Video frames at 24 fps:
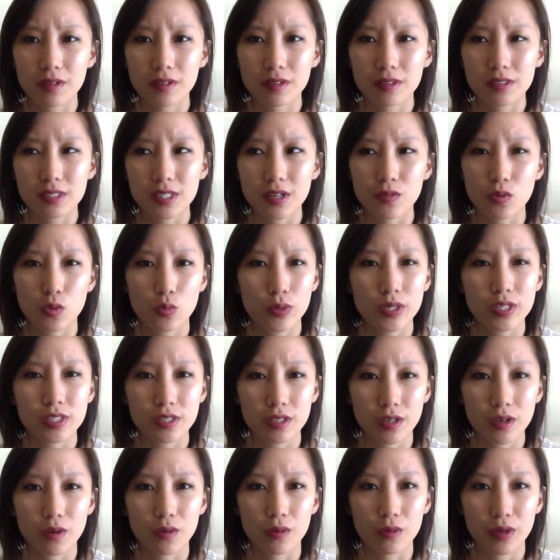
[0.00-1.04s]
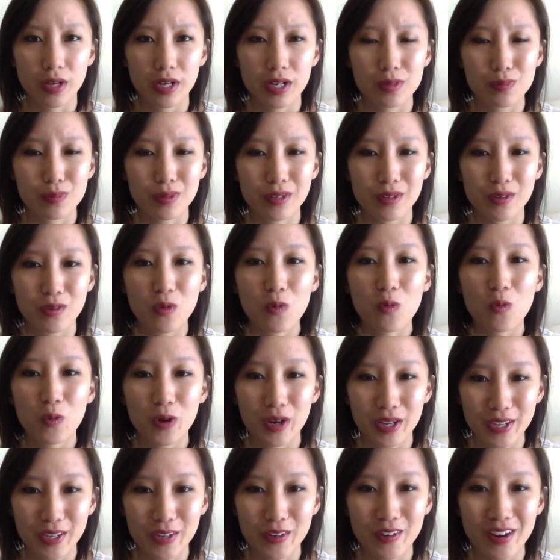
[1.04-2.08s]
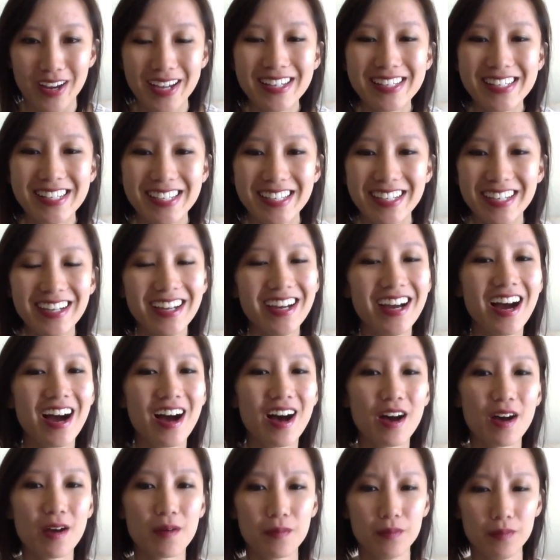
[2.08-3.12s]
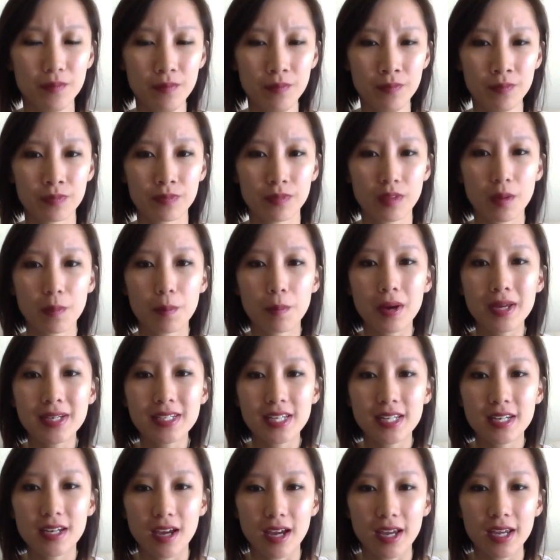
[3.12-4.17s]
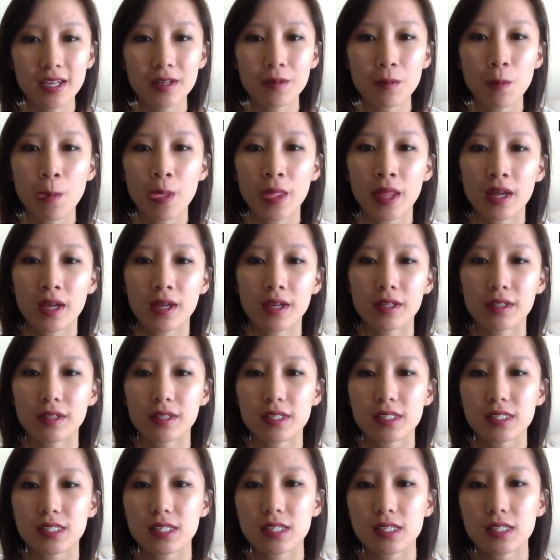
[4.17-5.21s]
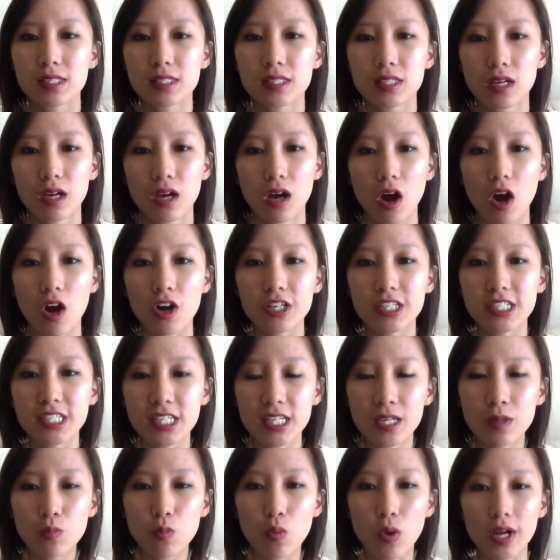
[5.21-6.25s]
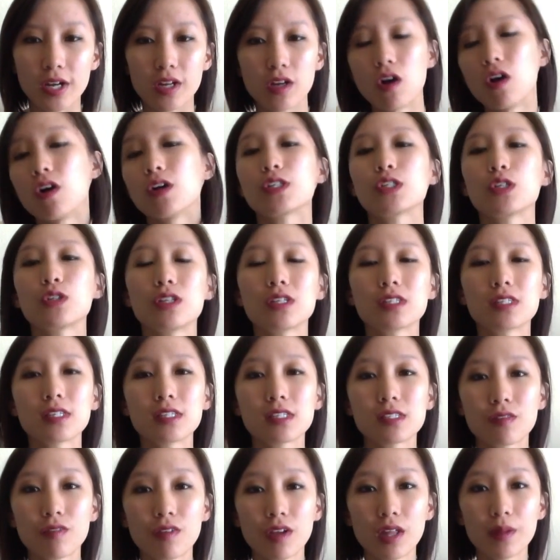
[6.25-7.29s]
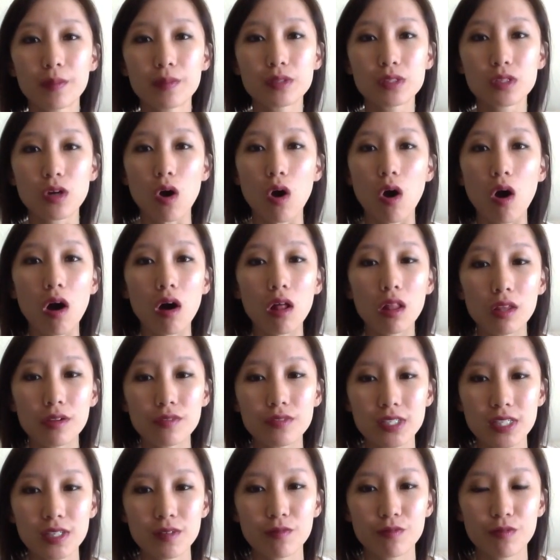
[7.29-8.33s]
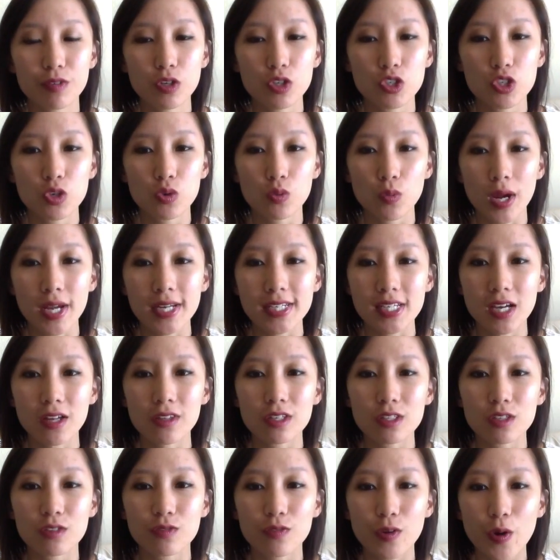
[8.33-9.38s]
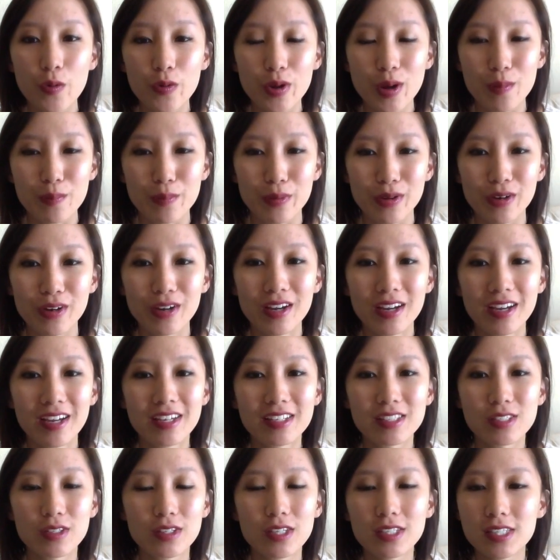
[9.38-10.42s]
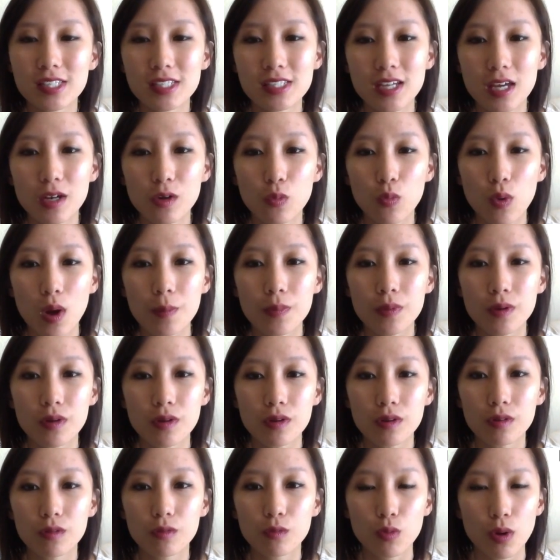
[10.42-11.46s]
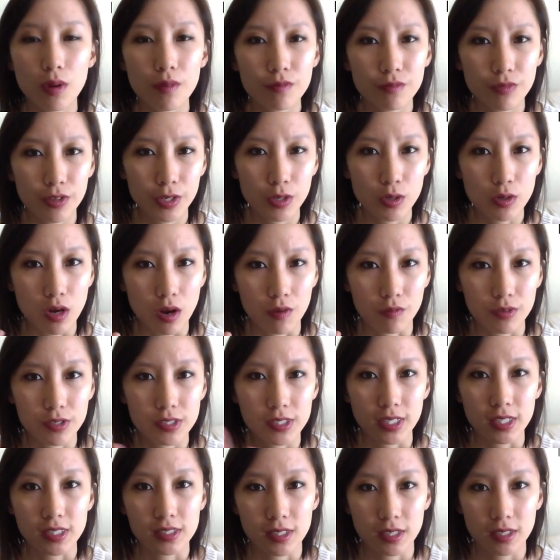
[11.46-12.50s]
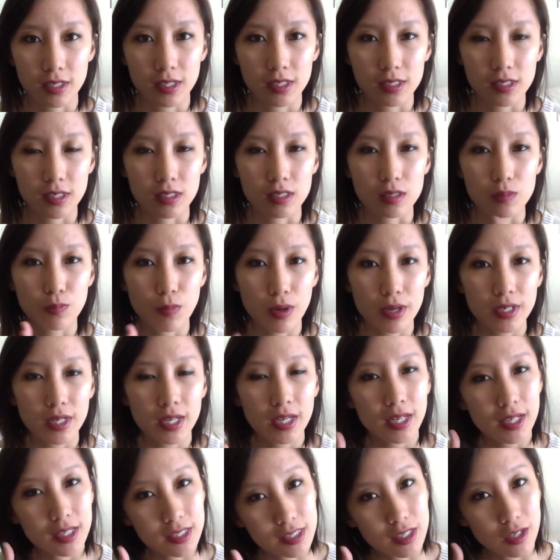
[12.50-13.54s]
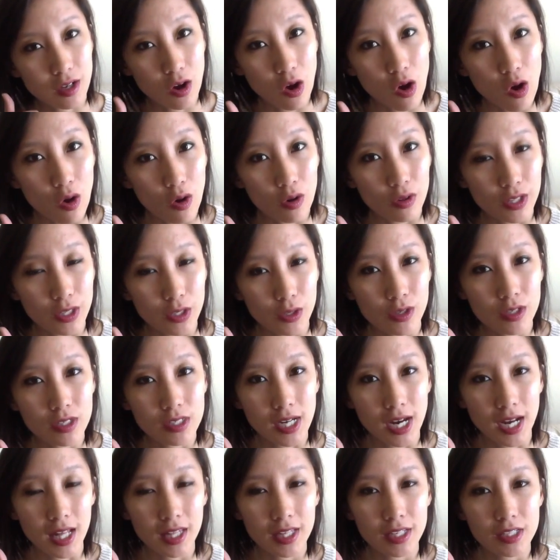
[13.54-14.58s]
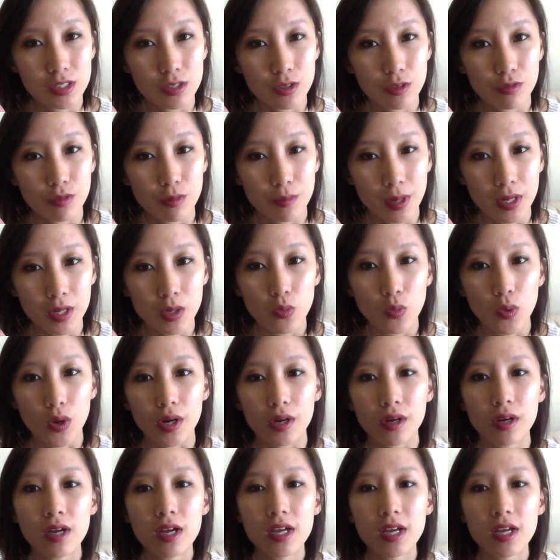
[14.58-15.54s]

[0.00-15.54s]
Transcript: several weeks ago, and it's been working great. Monday night, this is our team-wide call, so this is available to all of Team Fusion. Write down this phone number. So this is not a web video conference like Sundays is. Monday is a call that you can dial into from anywhere.